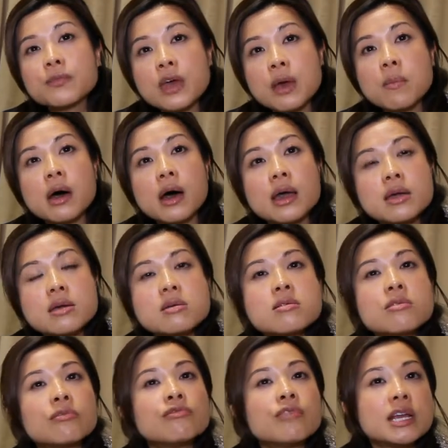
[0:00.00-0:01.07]
thereby
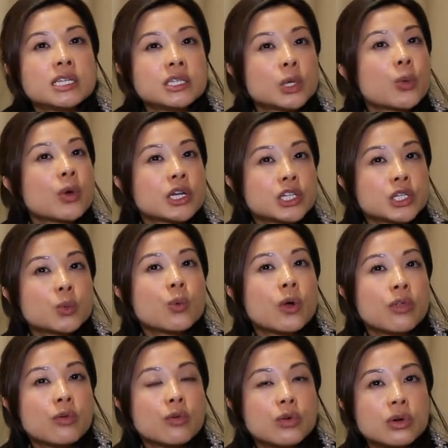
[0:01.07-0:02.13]
raising the question
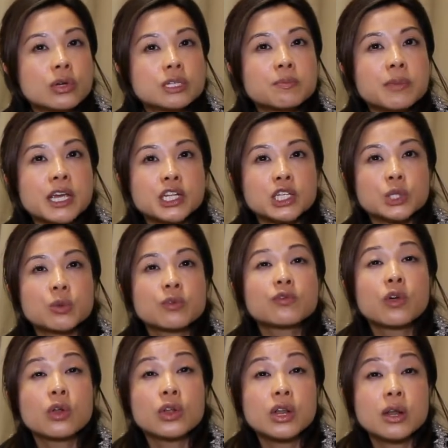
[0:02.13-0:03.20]
whether or not patients were
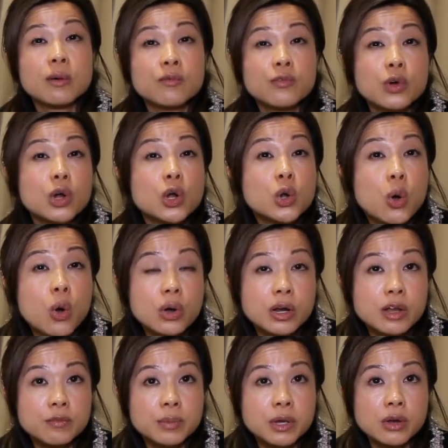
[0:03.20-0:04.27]
followed up for a long
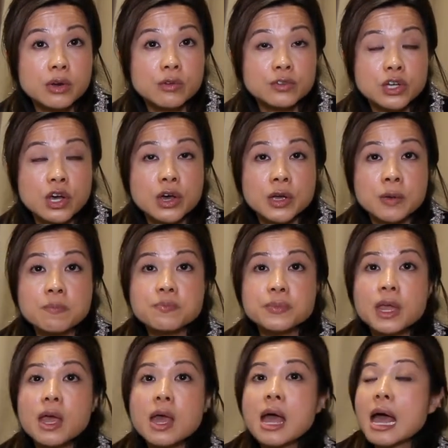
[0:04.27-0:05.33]
enough period of time.
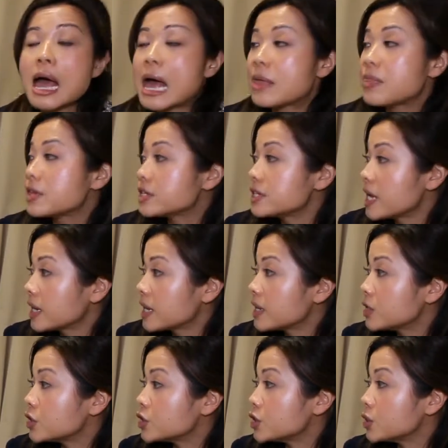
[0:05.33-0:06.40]
And the
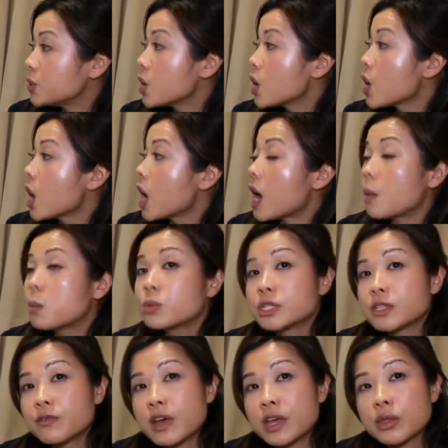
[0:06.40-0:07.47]
second issue um,
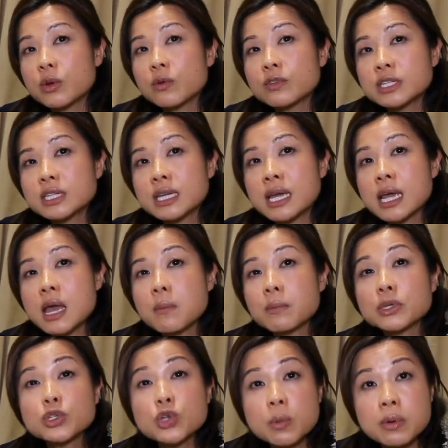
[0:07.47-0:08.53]
was the fact that obviously
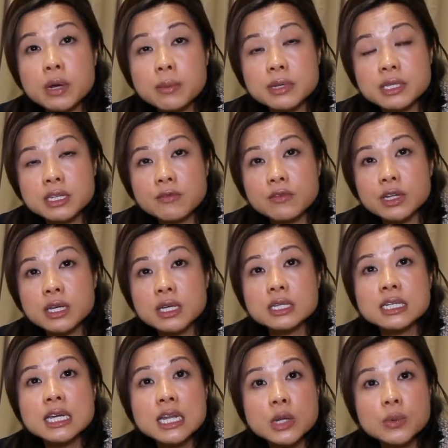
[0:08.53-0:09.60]
pazopanib is given
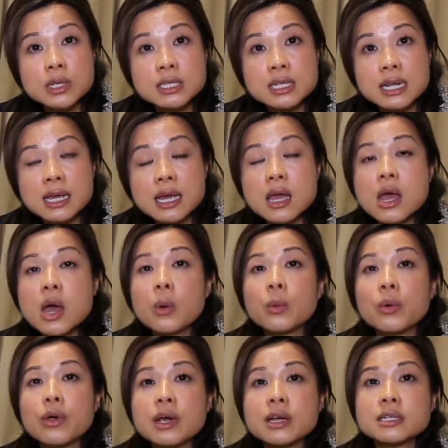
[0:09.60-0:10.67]
continuously,
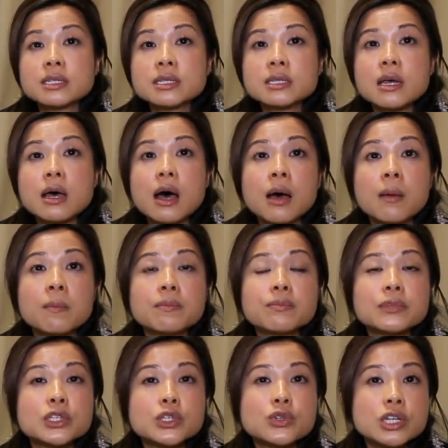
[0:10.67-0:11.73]
whereas um,
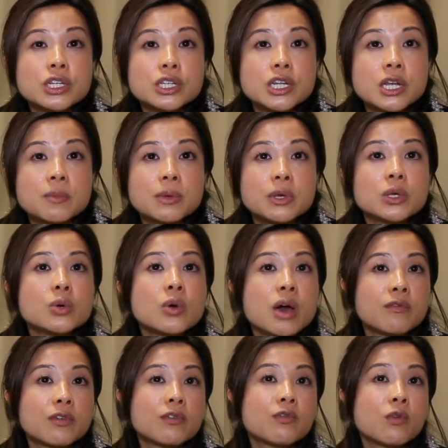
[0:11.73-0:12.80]
sunitinib you
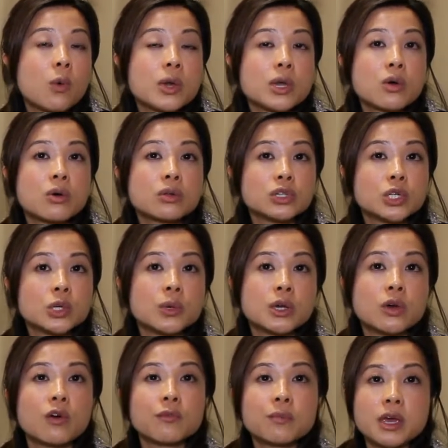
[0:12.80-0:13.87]
have a four-week on,
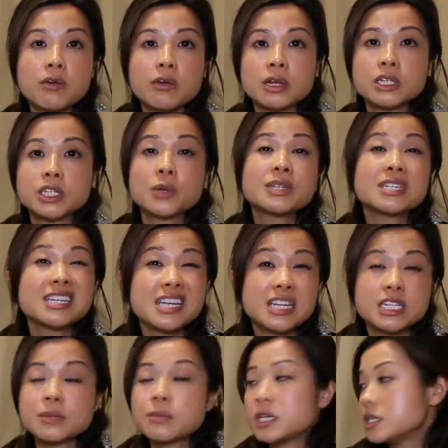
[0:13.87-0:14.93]
two-week off period, so it's an
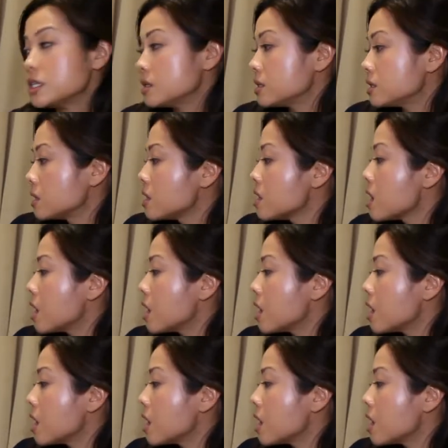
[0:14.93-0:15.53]
intermittent